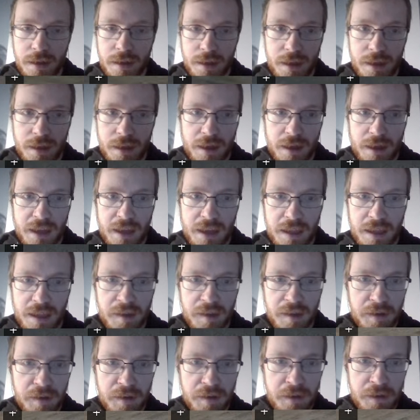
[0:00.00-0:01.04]
that eastern
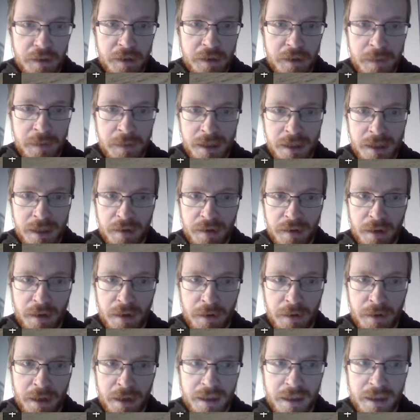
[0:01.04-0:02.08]
to me. So I
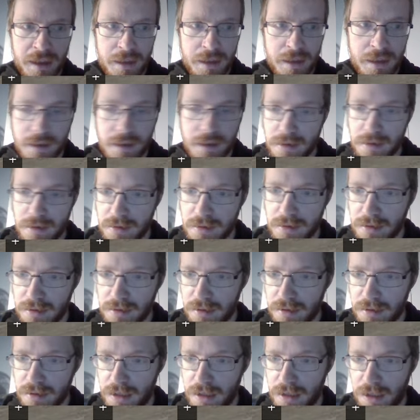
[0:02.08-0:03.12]
think
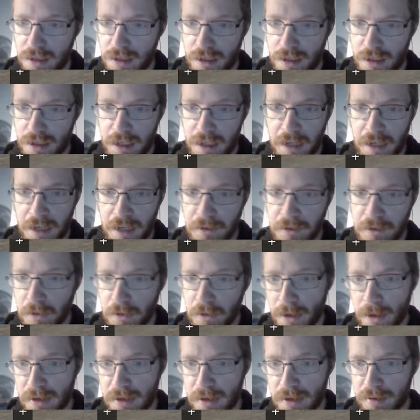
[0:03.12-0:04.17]
I don't know where
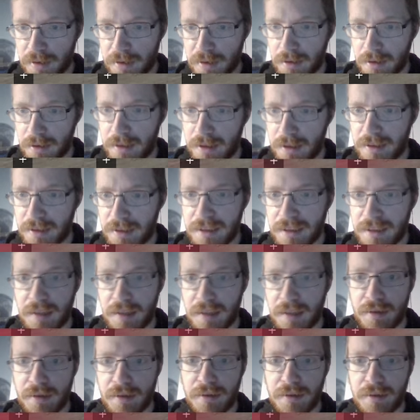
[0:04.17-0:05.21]
else sun, exactly
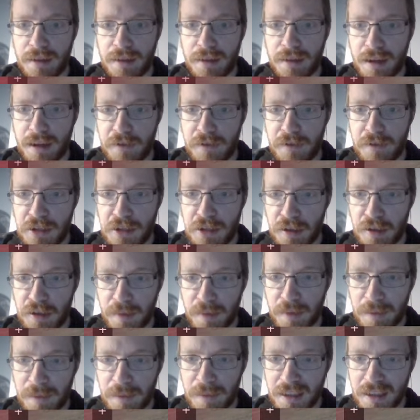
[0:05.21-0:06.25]
sunset coverage is, but I'm
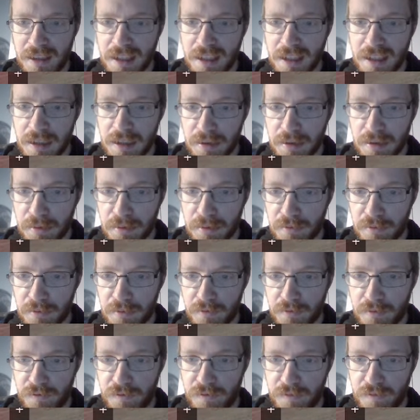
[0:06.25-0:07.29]
thinking sort of
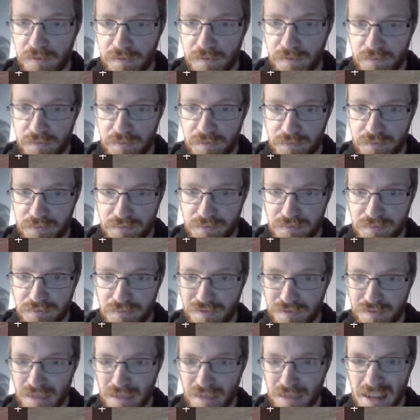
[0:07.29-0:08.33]

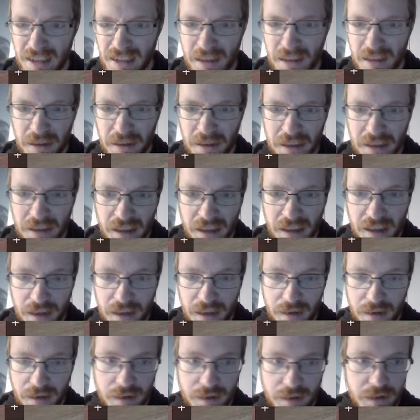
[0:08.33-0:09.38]
vaguely around here
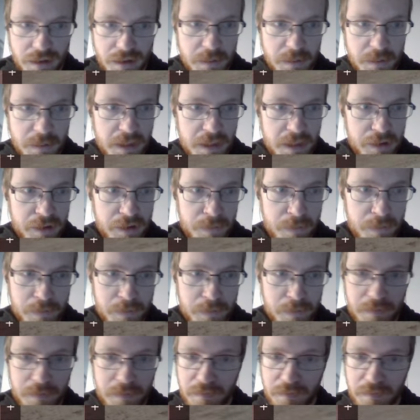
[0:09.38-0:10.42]
is a
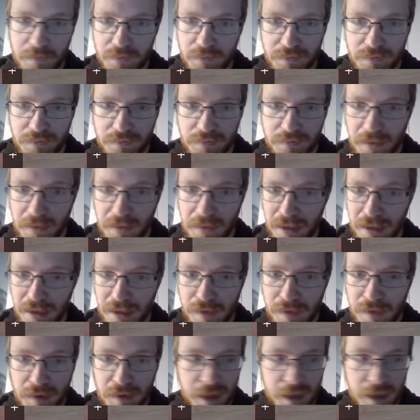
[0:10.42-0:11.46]
safest
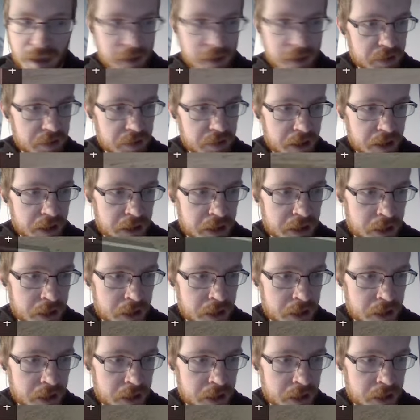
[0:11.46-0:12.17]
guess. I don't know.